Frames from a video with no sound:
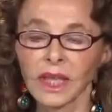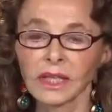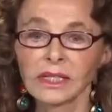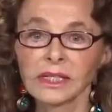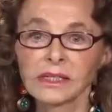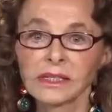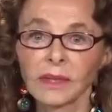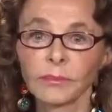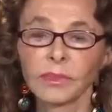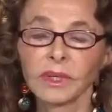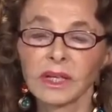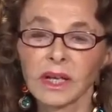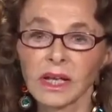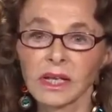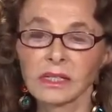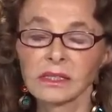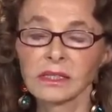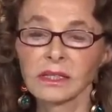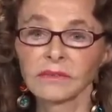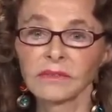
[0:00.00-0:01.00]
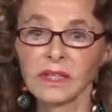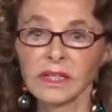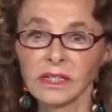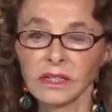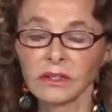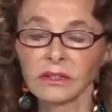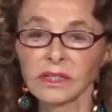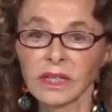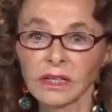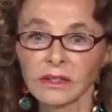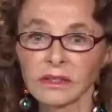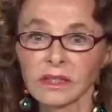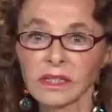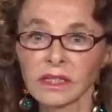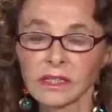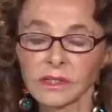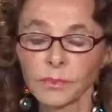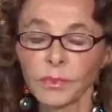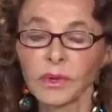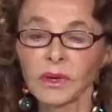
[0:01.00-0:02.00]
And he said, because of the near death
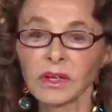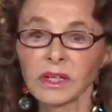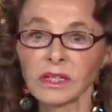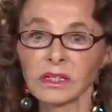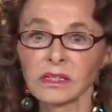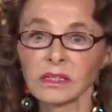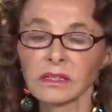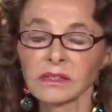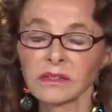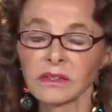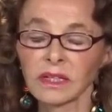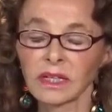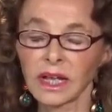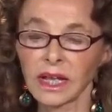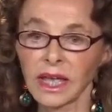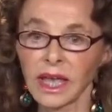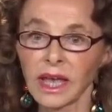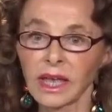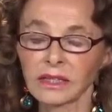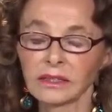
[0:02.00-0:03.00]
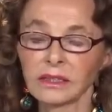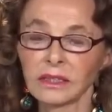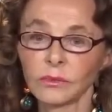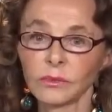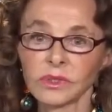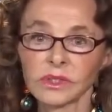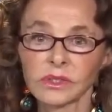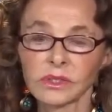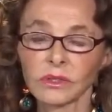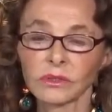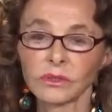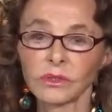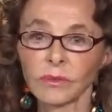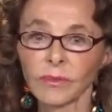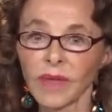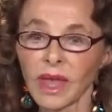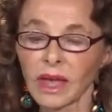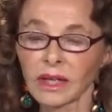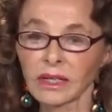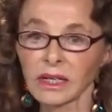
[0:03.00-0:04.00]
experience that I had that was so
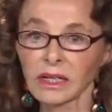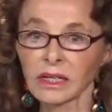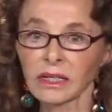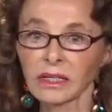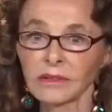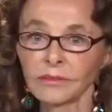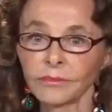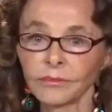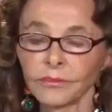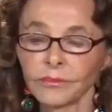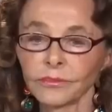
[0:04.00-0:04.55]
dramatic.